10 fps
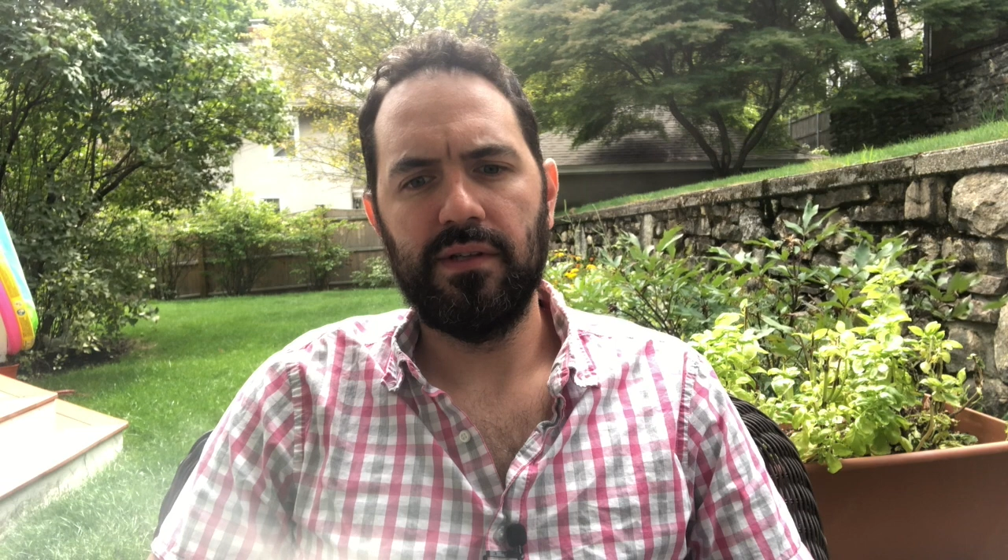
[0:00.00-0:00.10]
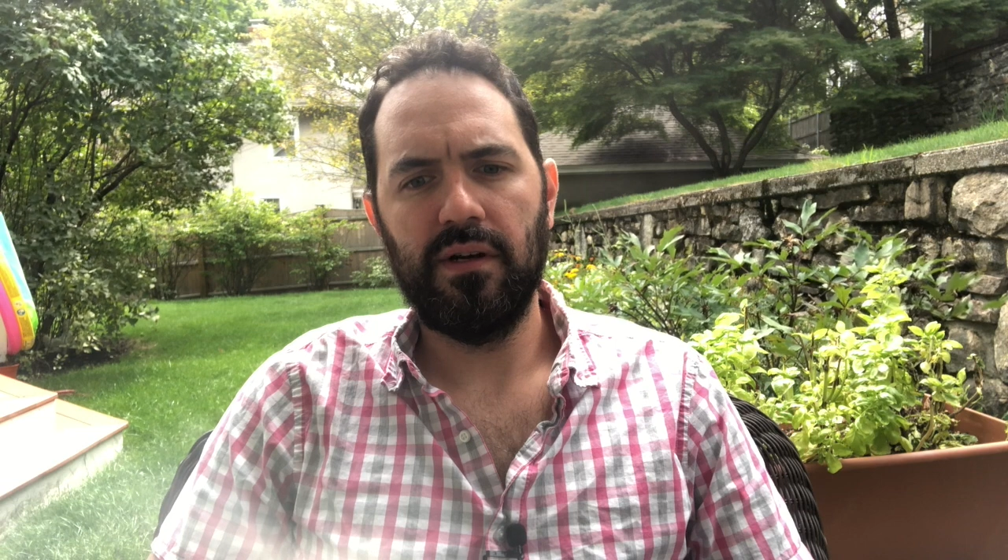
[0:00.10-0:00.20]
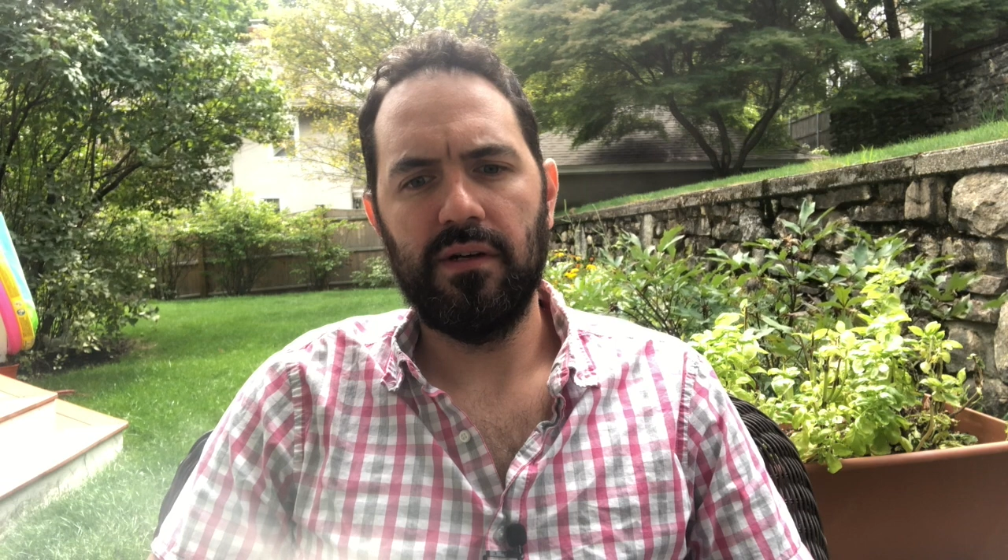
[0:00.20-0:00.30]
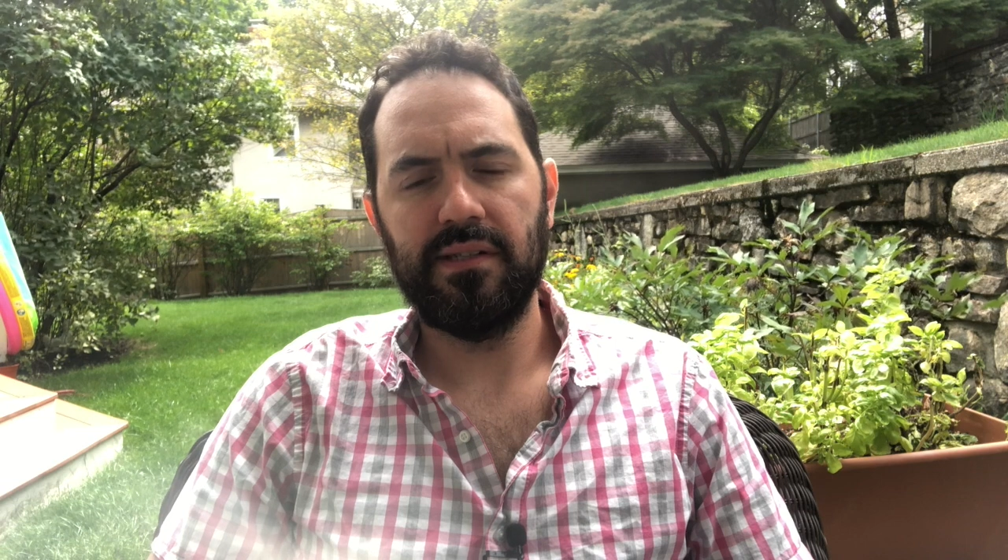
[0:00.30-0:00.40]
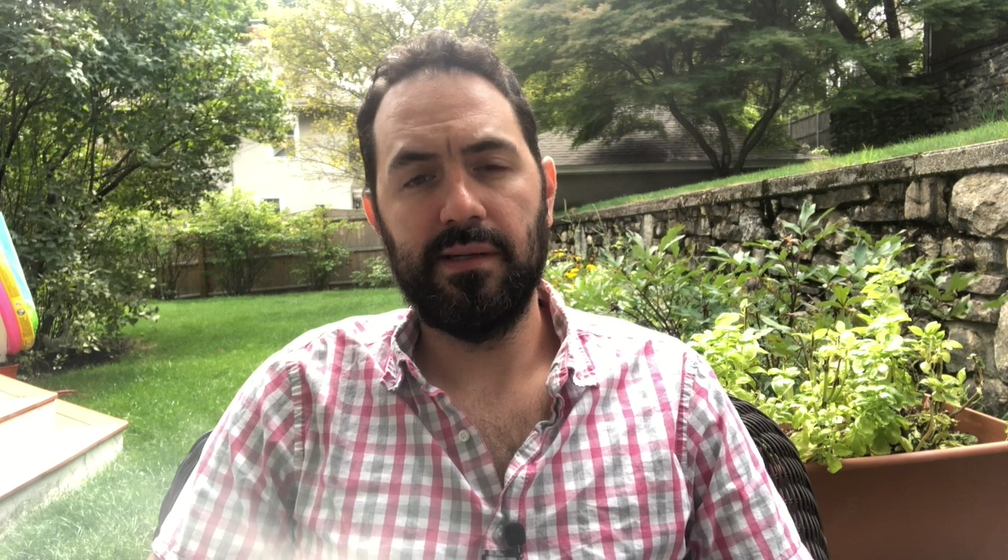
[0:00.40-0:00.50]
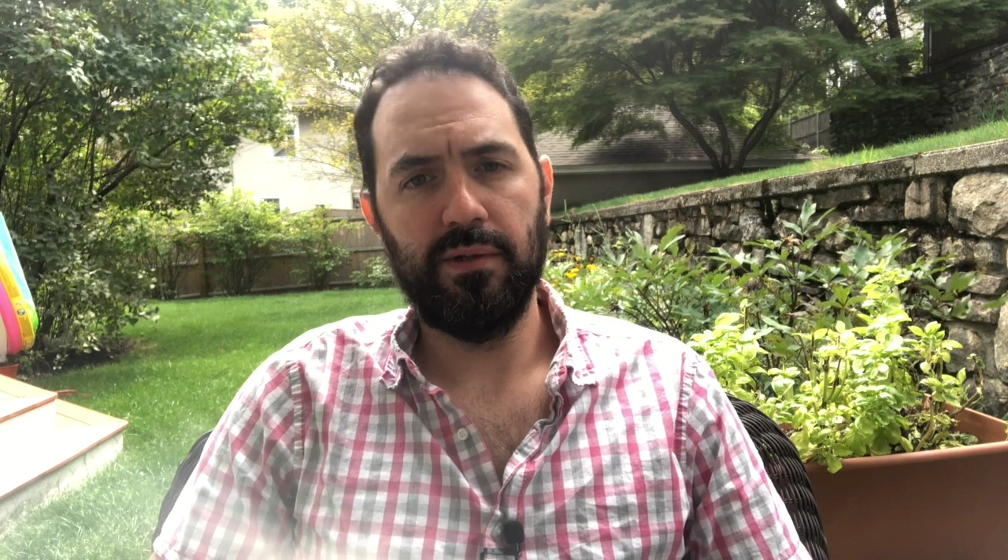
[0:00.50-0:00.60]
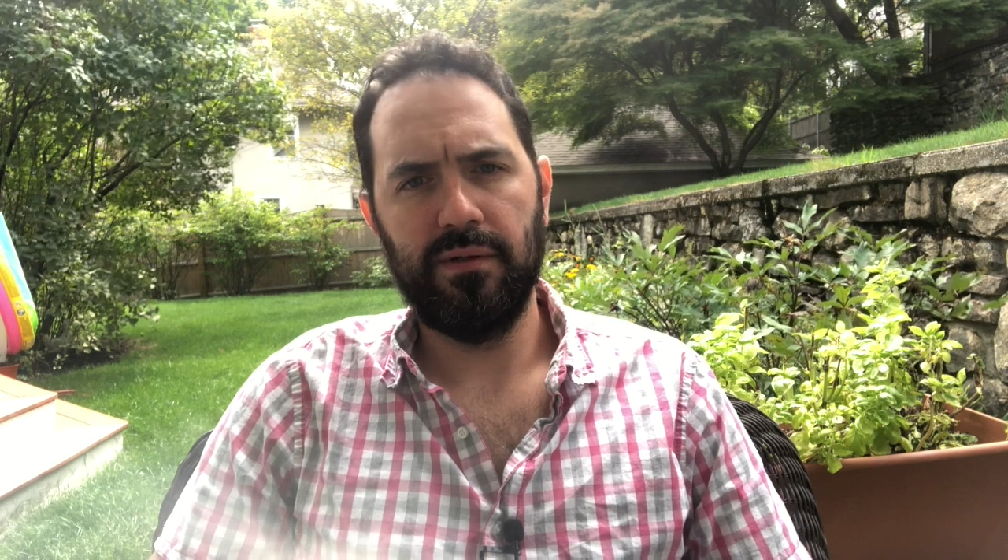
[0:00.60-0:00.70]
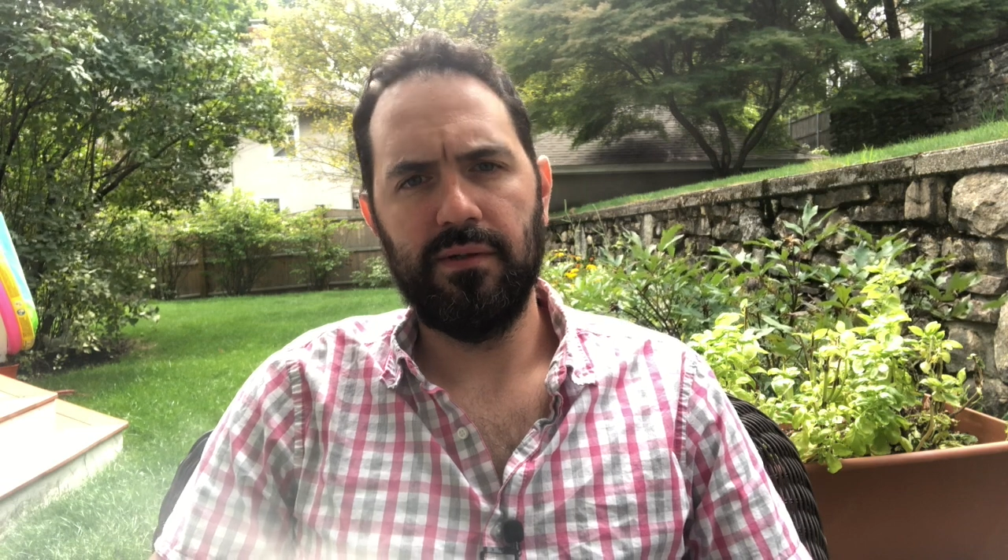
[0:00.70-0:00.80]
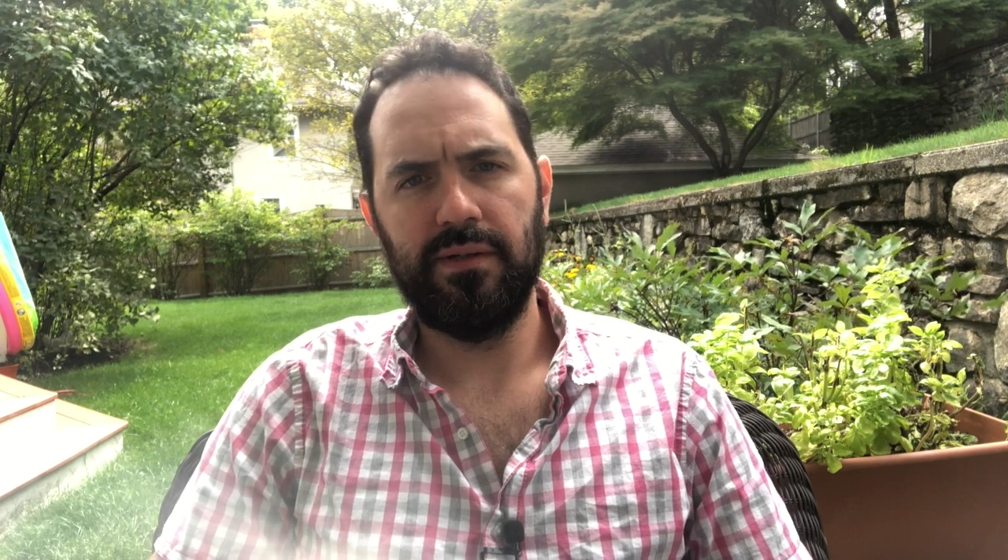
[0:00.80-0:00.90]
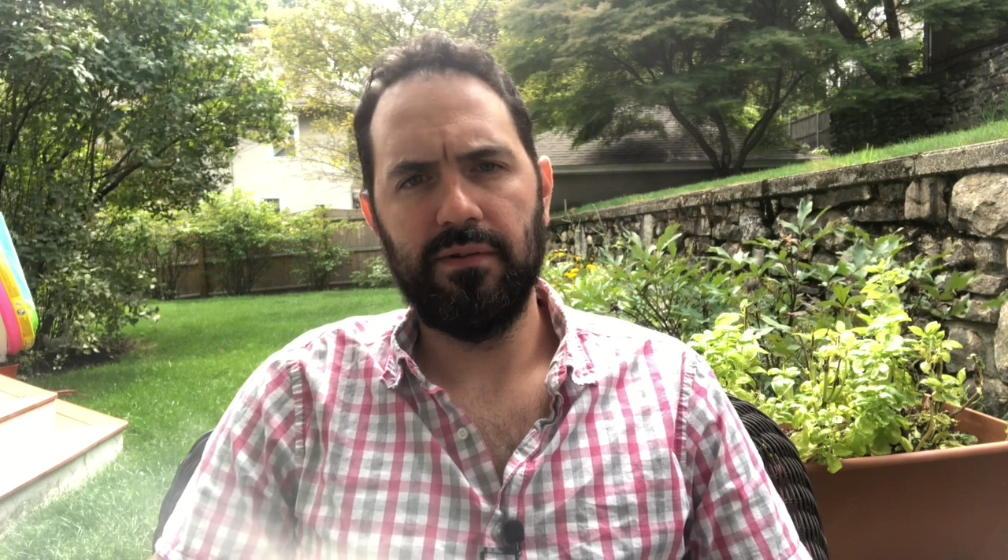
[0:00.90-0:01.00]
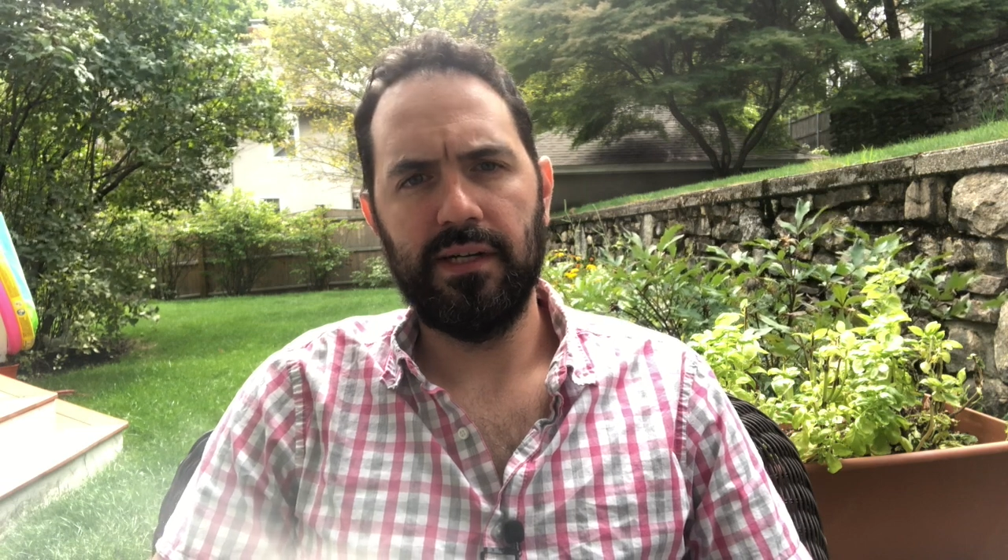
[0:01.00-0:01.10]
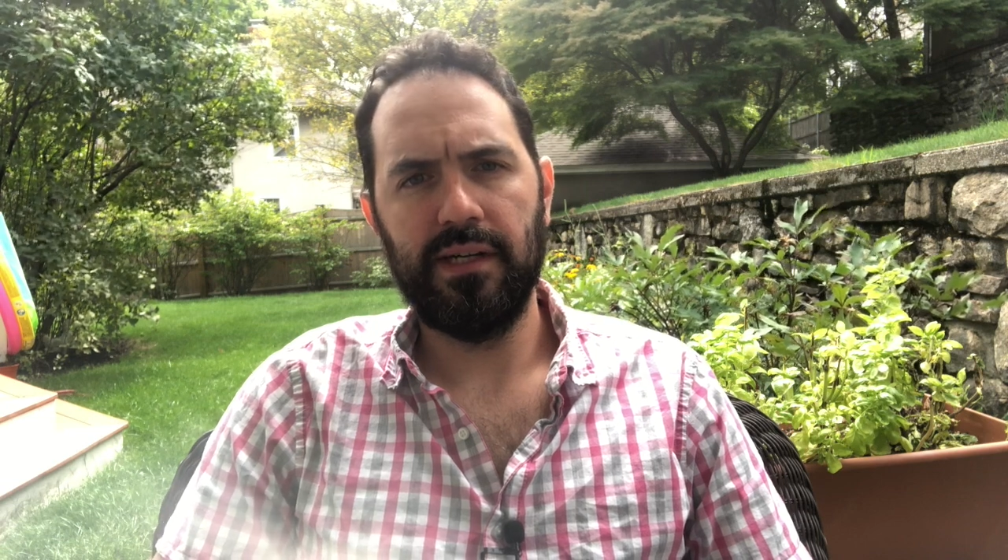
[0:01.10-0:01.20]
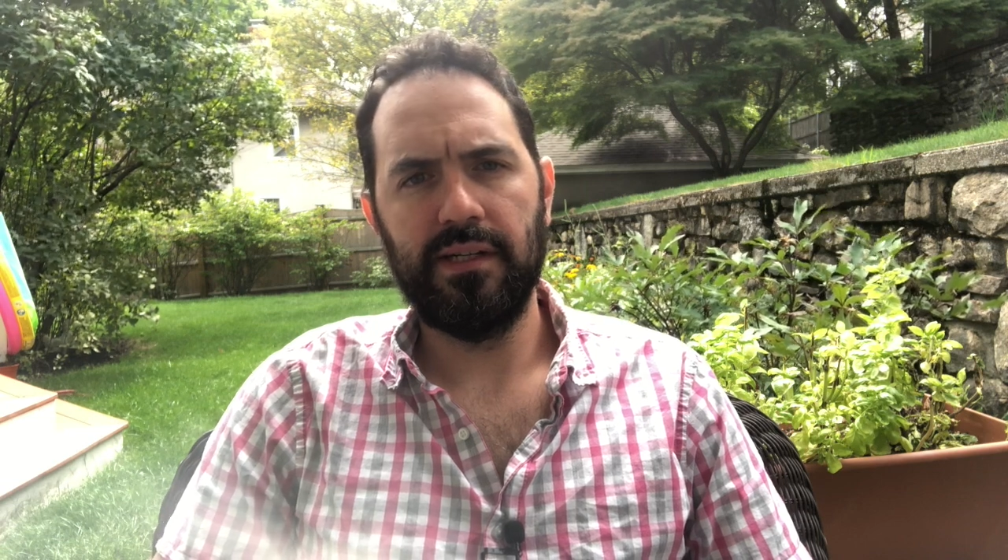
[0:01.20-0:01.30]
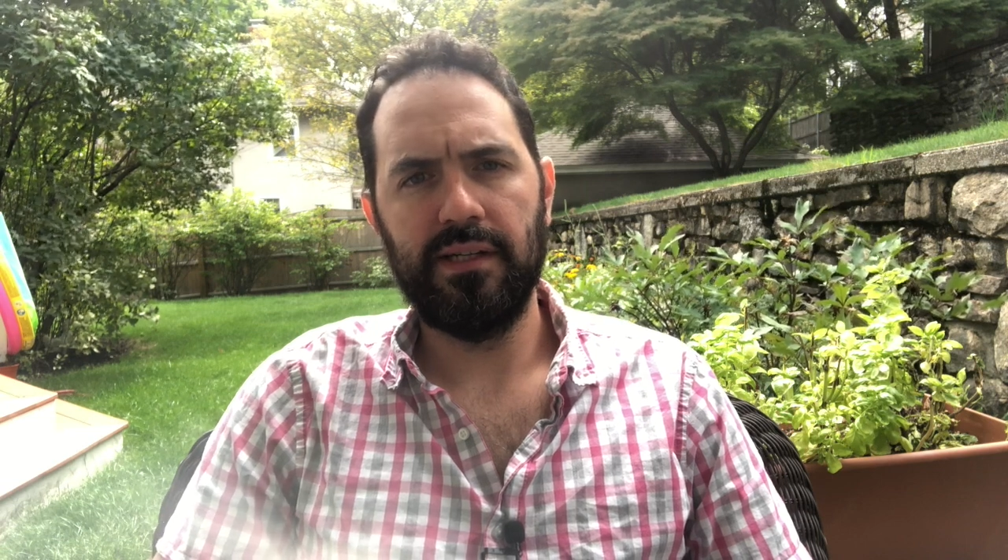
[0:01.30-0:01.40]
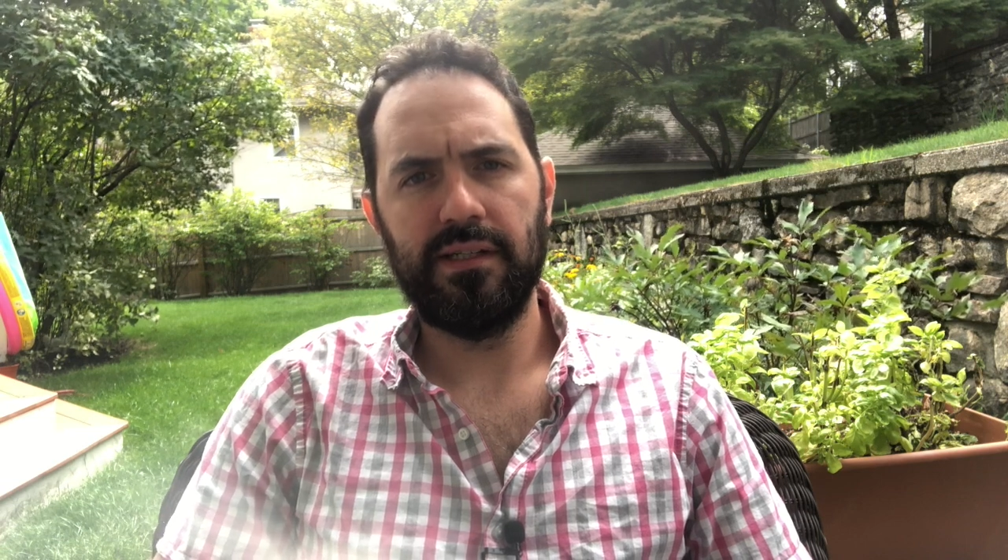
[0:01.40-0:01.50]
are similarly
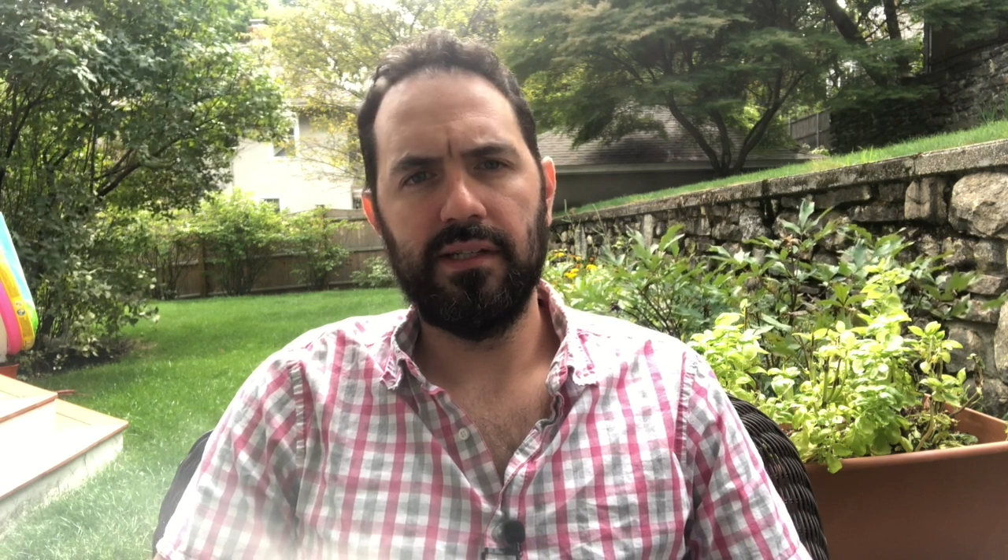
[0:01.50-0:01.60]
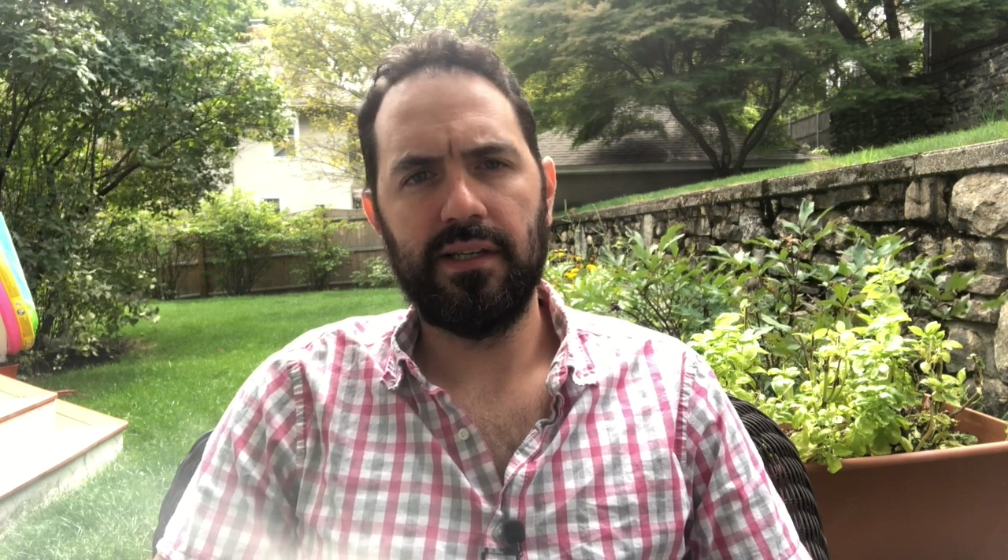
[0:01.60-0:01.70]
related and to